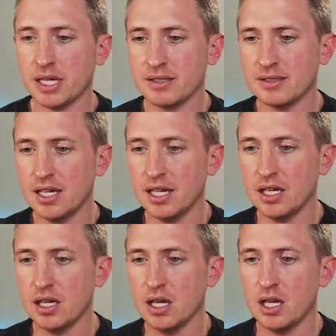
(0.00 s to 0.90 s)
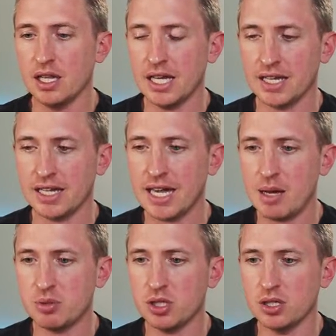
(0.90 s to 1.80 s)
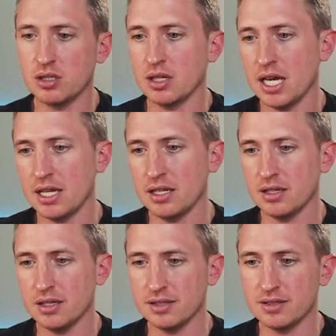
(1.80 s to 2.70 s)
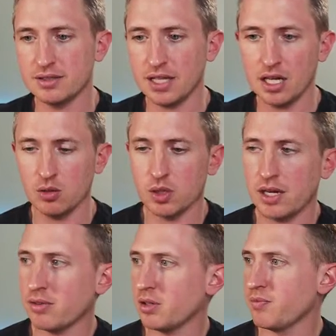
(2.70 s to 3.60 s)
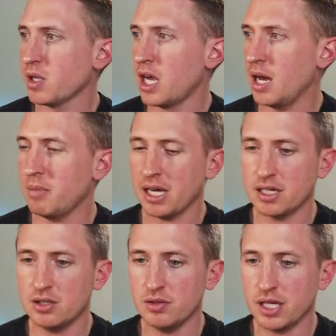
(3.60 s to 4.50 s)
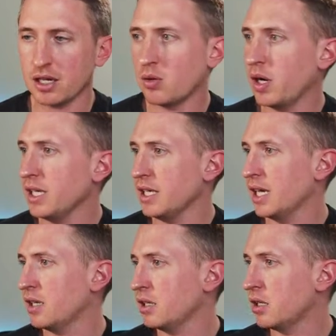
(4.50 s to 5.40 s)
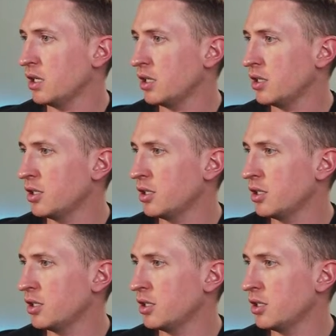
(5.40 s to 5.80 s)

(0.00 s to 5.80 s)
I can say like caption and this style, whatever. I'm not going to do that quite yet.